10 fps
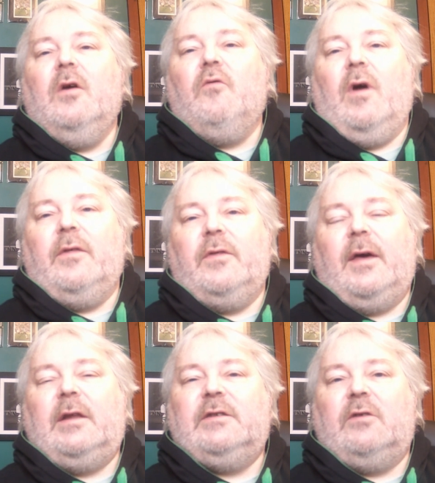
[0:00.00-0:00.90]
rather
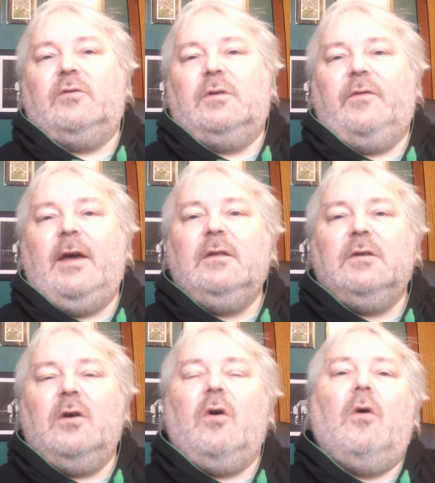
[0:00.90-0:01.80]
than a central
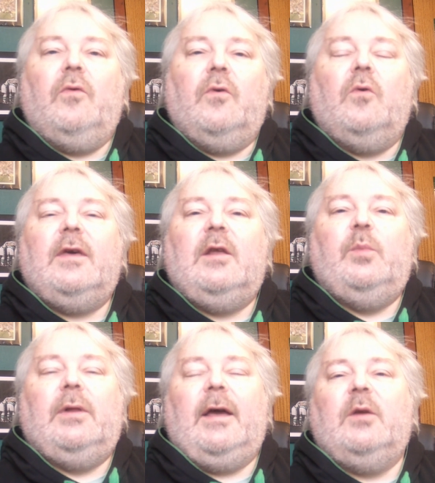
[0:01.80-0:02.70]
defender, although he'd
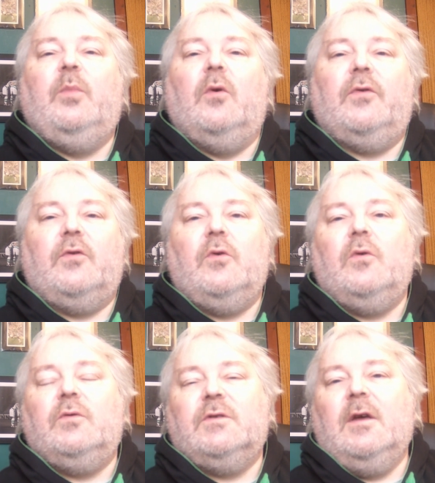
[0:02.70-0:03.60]
played both
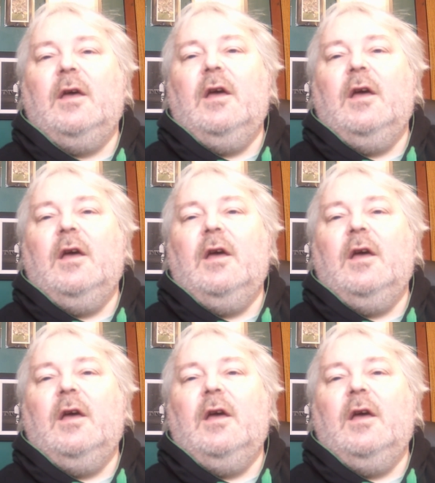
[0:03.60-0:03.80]
roles